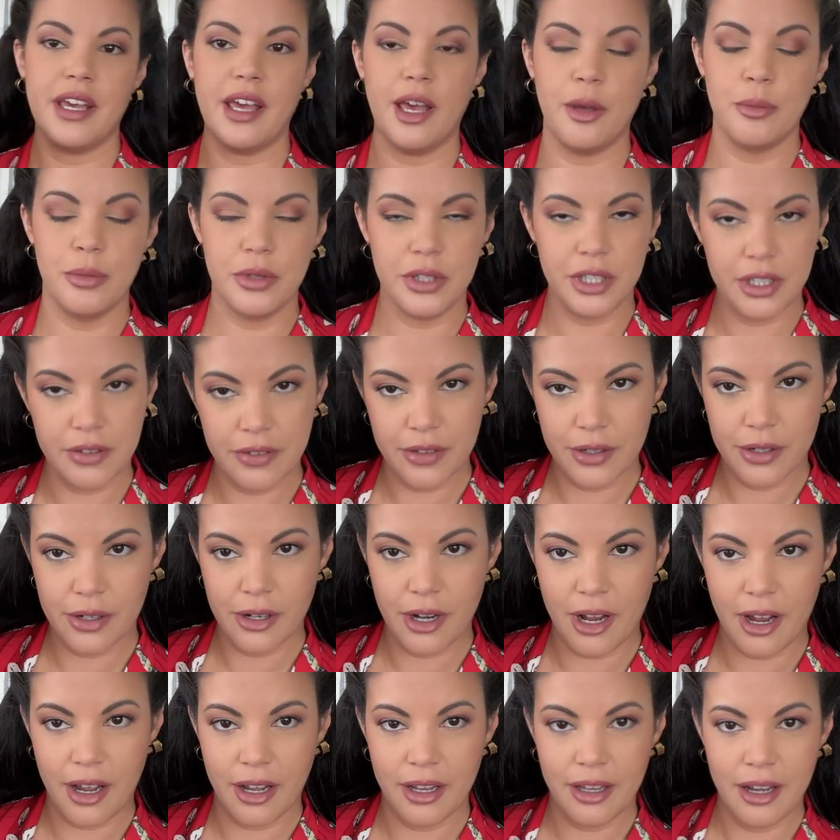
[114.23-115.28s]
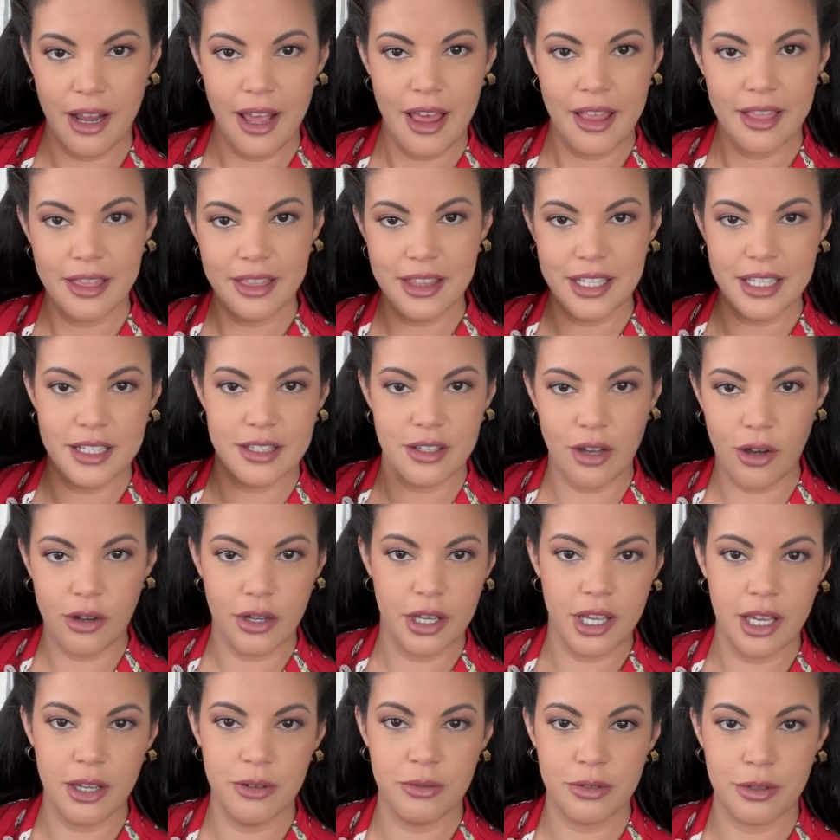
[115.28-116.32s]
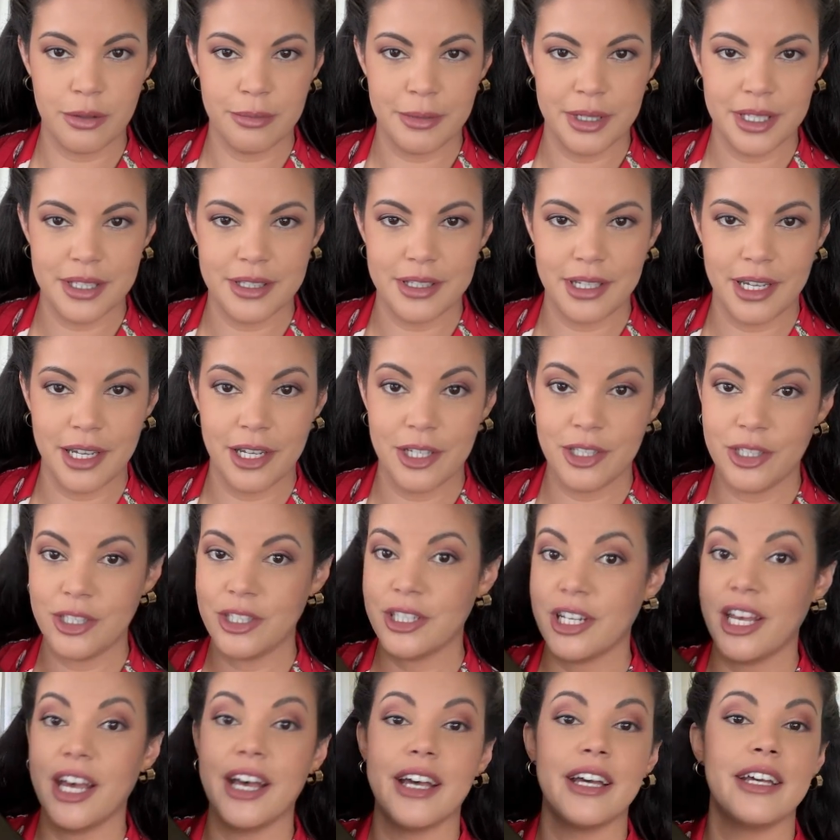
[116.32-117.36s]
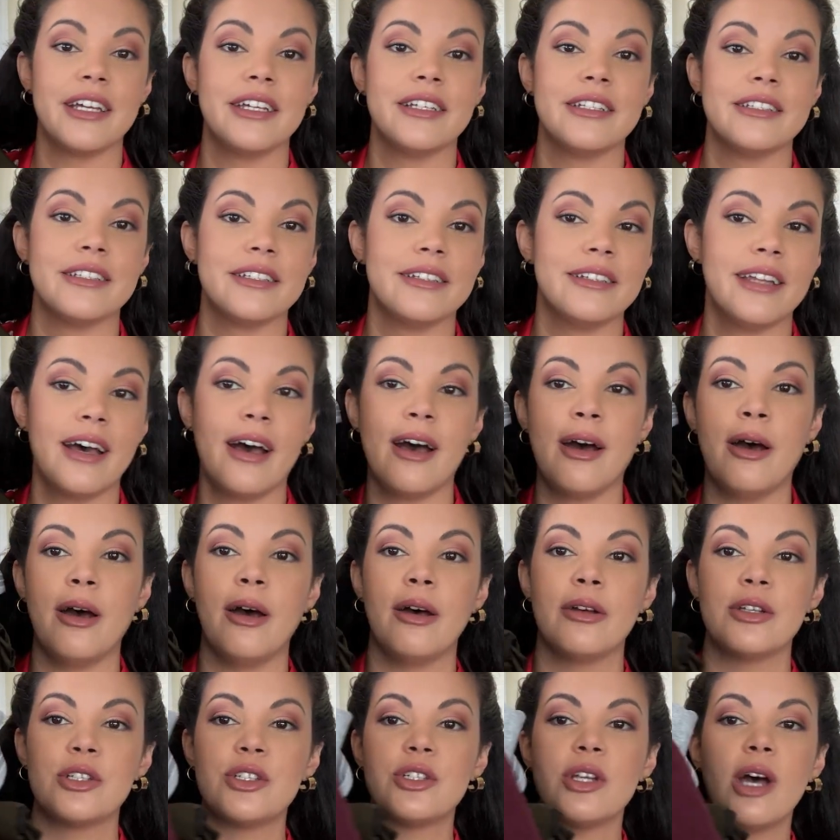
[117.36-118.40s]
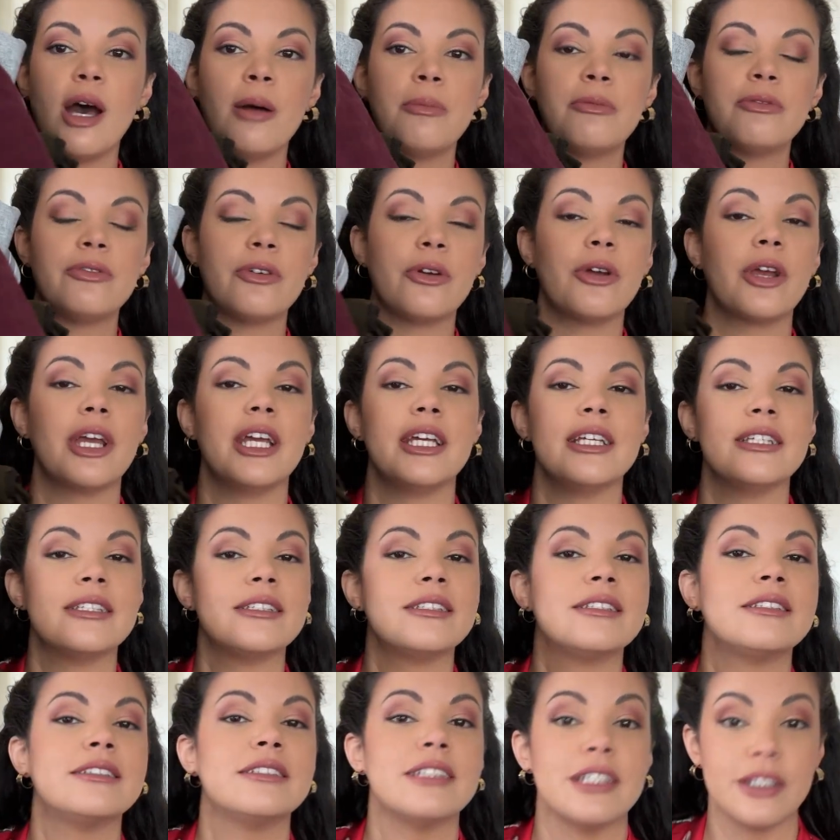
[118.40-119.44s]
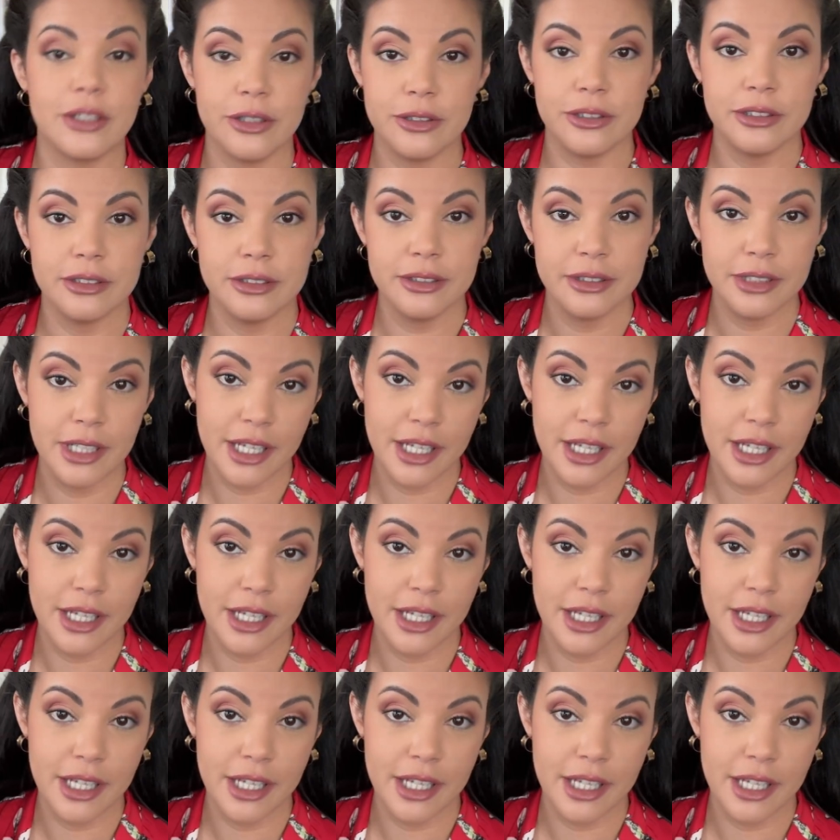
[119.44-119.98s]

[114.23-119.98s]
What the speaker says: and believe it or not, these all came from my stash. I did not shop for a single